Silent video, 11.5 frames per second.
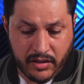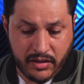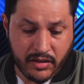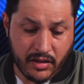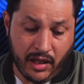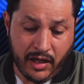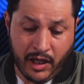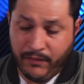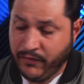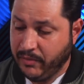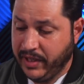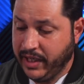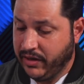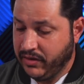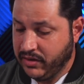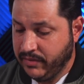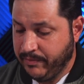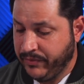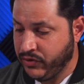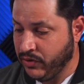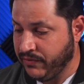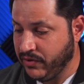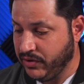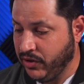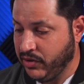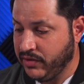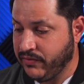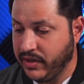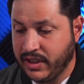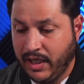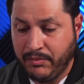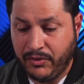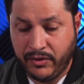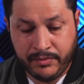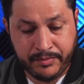lot of help for beginners. So if you'll notice, for example,